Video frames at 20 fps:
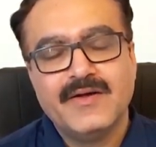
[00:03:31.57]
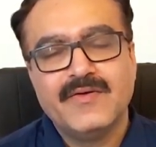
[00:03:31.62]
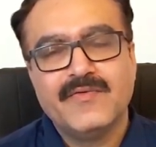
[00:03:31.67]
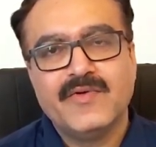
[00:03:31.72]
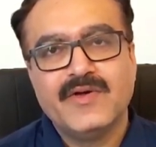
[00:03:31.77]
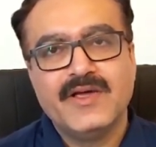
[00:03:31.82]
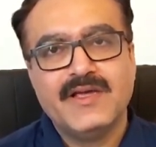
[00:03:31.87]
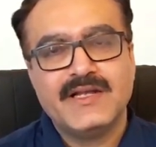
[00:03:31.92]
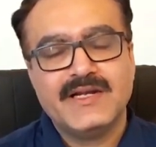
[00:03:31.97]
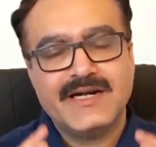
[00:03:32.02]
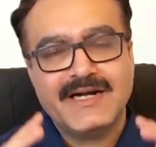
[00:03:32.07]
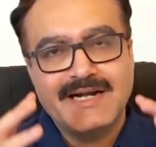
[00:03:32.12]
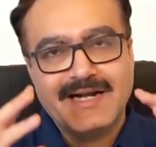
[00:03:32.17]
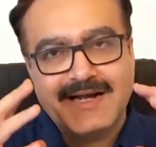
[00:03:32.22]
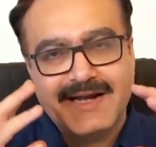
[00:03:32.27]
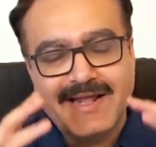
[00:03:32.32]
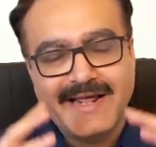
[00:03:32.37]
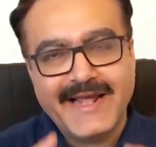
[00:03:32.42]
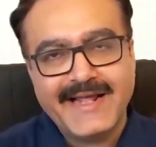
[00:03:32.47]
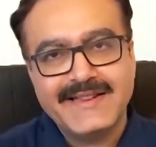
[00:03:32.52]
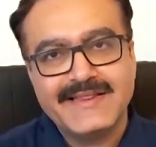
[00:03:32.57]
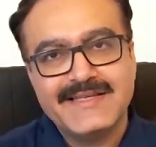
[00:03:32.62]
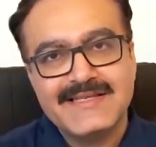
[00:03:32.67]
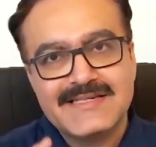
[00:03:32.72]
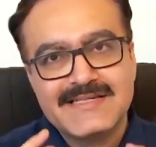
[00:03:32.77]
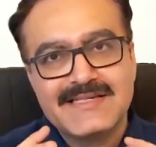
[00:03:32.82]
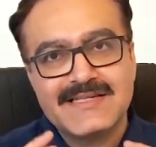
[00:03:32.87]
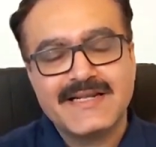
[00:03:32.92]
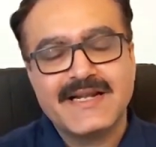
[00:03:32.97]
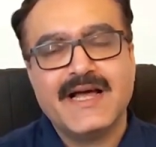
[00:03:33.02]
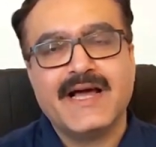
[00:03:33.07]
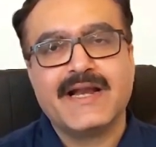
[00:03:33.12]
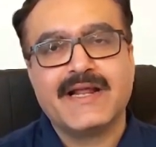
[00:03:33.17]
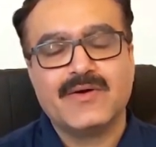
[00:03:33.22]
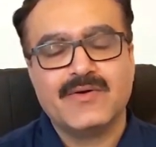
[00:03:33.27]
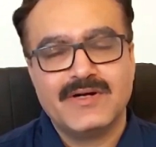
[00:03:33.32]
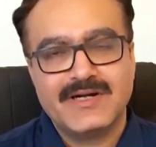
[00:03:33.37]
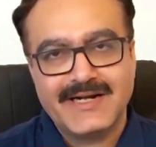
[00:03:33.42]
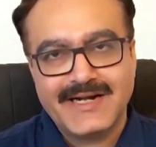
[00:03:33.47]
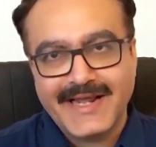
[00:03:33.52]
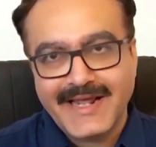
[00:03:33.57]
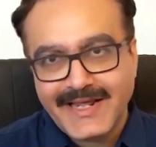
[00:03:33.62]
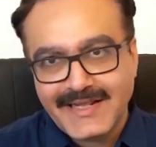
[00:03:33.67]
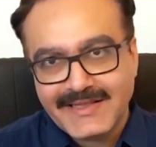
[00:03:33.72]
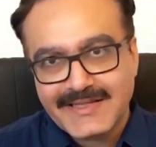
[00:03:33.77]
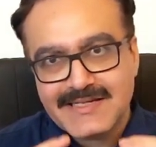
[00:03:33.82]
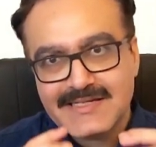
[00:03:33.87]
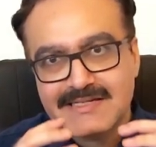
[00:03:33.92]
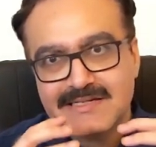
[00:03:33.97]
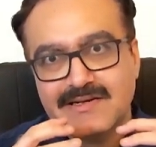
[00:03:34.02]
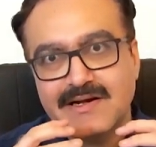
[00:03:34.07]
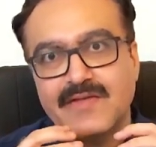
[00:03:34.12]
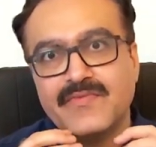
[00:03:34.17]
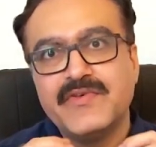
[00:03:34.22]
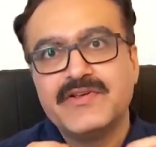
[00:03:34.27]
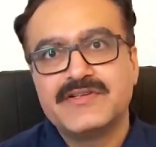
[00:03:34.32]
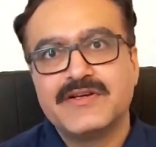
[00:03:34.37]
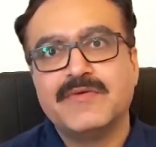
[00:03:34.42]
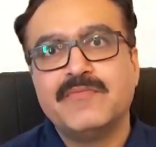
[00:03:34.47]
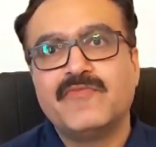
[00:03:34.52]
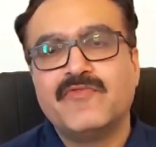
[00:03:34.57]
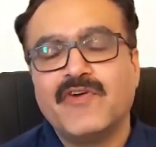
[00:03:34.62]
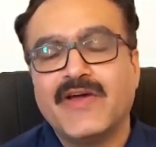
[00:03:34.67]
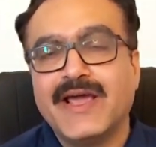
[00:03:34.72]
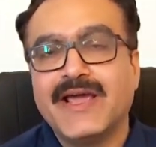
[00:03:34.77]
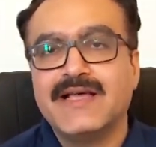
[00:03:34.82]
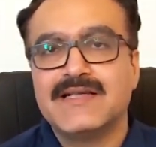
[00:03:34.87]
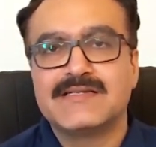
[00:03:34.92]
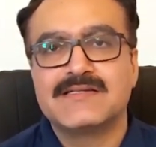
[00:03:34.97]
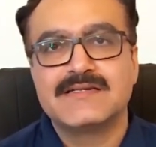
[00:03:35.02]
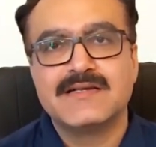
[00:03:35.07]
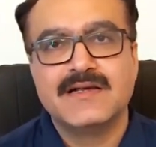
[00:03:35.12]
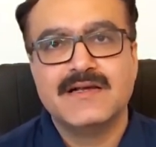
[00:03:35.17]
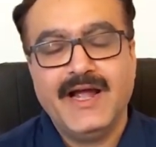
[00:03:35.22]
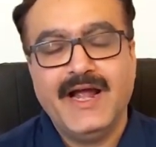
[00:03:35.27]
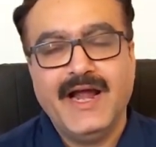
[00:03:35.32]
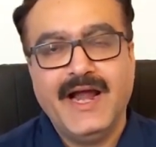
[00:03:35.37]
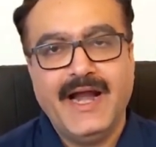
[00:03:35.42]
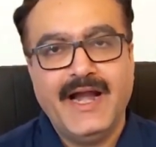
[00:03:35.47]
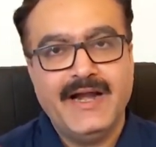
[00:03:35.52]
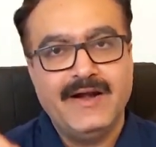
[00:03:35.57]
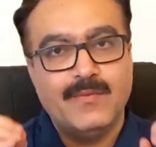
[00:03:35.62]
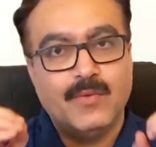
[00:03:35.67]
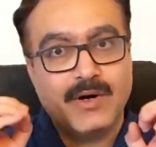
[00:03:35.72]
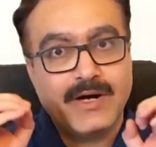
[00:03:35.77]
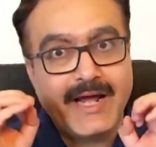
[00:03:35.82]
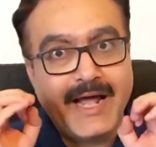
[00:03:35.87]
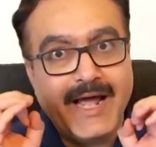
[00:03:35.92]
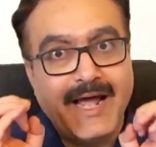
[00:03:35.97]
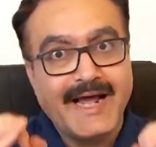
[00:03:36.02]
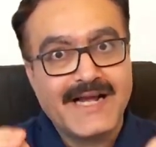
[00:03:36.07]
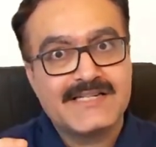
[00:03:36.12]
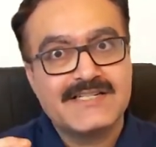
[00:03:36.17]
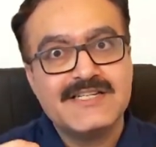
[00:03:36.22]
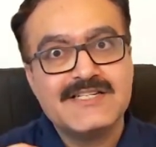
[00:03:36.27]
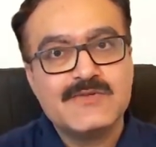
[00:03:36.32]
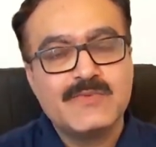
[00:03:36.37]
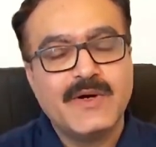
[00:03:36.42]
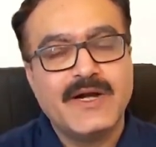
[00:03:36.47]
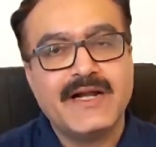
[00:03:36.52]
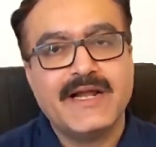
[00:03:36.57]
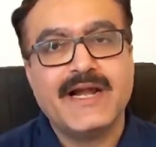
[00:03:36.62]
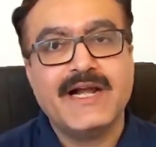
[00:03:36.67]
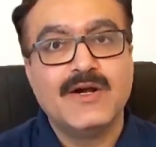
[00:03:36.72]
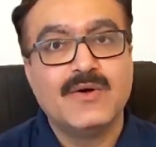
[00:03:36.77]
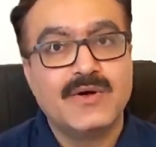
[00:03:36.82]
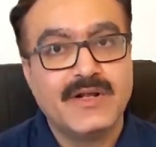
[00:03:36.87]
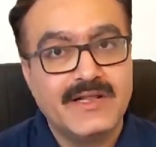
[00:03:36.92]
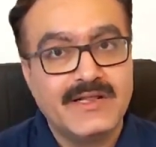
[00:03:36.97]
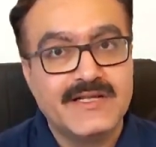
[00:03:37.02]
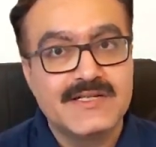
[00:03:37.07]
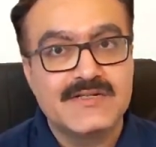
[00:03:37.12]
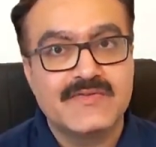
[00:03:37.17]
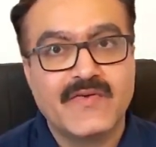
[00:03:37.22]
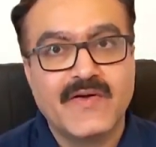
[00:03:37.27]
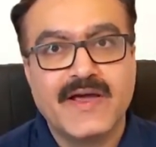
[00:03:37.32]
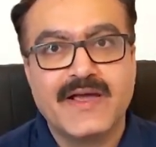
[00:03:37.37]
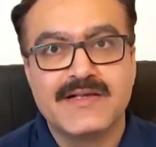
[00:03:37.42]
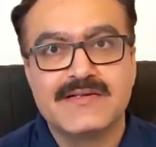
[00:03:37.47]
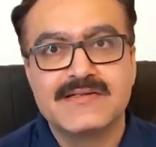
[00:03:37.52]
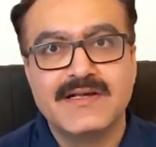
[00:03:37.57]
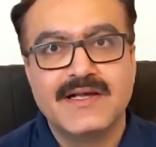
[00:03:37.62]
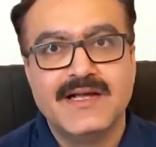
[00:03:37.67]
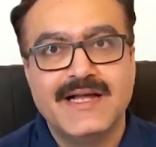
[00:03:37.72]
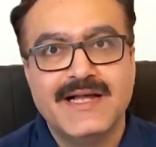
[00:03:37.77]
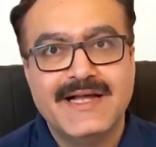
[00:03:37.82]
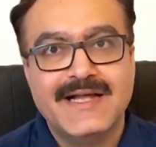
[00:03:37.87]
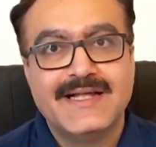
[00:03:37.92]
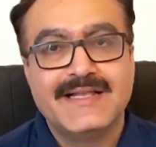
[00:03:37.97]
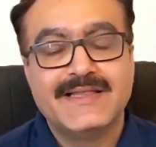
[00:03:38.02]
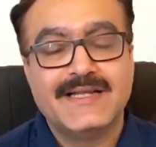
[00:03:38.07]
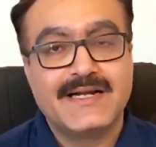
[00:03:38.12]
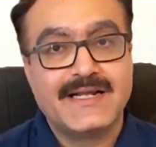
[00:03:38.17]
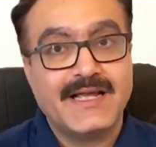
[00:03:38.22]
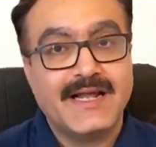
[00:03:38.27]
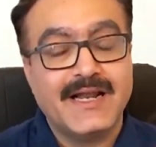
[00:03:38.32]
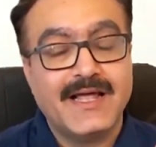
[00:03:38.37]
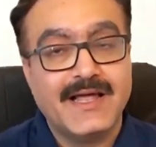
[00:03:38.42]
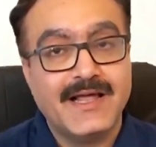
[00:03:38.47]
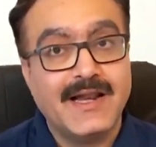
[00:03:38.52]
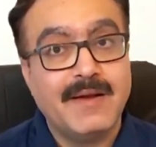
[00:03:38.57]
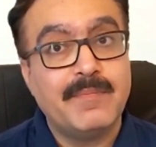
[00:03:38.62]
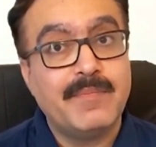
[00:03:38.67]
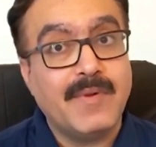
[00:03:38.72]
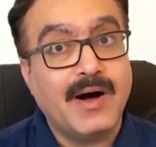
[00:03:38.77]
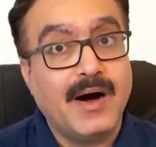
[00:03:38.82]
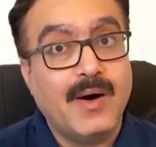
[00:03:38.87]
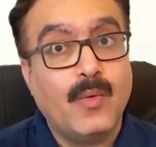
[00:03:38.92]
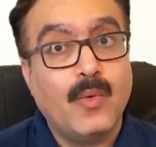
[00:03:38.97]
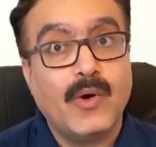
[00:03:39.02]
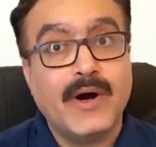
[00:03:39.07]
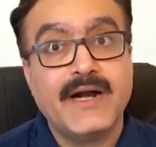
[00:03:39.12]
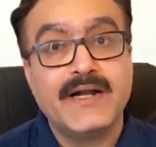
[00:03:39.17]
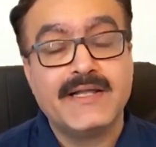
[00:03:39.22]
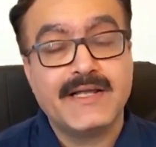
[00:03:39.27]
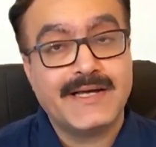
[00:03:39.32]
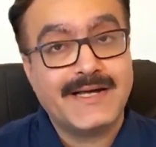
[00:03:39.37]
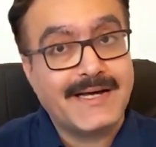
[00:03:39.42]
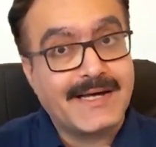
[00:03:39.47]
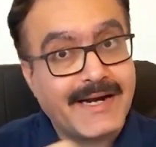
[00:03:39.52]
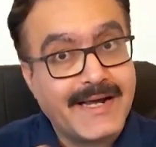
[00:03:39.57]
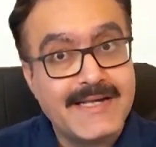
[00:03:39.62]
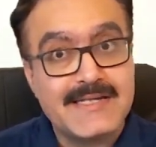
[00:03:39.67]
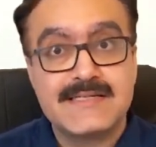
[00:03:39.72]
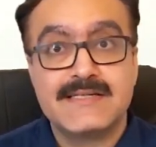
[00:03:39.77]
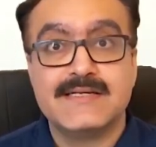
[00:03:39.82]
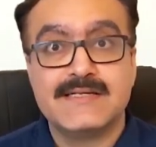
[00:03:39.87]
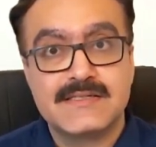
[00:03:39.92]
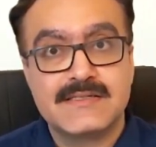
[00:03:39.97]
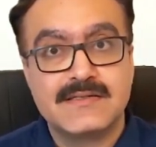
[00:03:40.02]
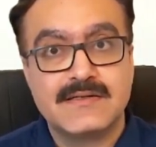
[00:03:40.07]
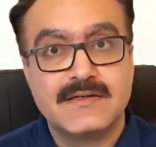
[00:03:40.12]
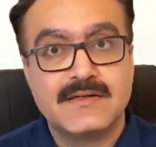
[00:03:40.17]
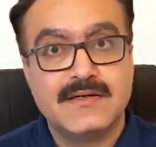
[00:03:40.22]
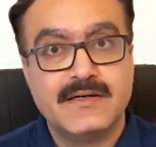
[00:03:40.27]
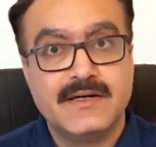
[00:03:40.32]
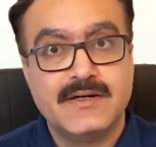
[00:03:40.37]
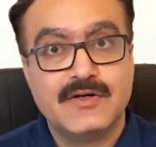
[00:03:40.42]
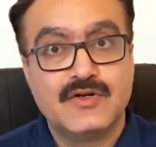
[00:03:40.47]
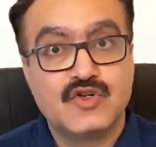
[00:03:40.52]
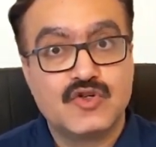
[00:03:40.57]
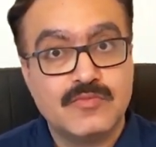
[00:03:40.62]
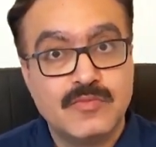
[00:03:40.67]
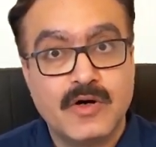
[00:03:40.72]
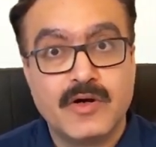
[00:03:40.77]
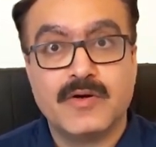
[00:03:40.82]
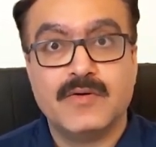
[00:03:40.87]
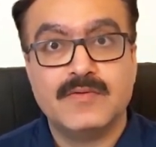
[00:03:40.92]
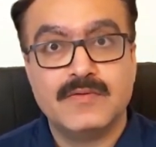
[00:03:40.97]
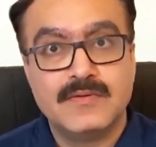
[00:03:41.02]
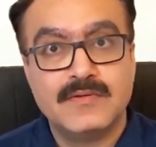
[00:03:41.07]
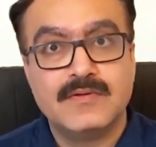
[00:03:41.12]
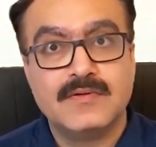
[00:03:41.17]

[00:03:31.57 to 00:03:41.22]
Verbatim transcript: we take this scenario, take this transition phase, and what actions we take during this phase that can help avoid the crisis tomorrow.